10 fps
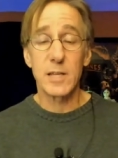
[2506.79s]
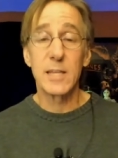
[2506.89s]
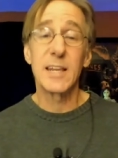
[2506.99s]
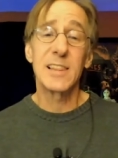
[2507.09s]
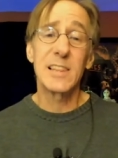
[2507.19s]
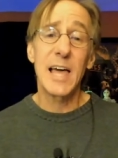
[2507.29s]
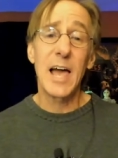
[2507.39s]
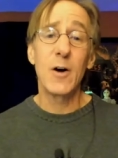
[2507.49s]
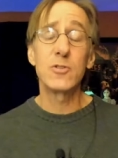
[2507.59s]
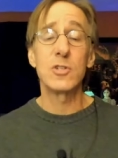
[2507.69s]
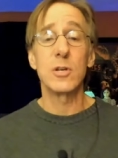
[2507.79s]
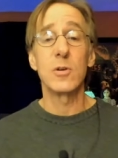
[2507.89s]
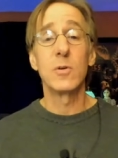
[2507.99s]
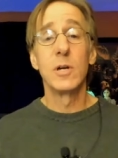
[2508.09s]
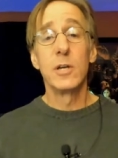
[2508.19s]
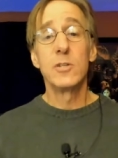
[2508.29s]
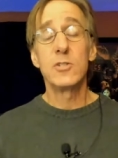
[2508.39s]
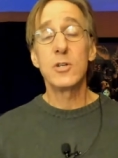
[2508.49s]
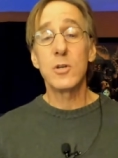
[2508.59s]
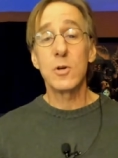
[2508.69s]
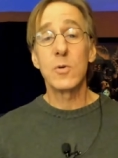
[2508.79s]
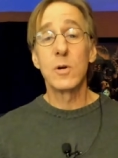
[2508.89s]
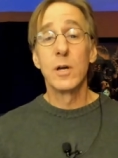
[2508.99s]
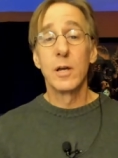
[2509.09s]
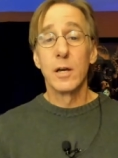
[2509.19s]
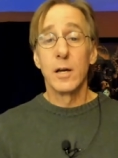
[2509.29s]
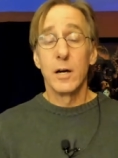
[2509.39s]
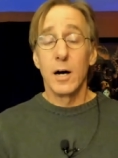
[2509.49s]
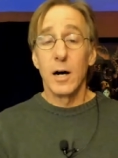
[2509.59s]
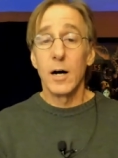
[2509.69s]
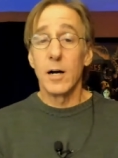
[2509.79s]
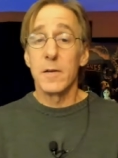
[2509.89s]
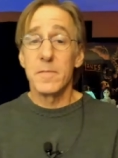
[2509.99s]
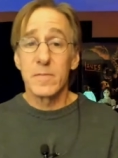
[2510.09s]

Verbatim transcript: it allows you to uh,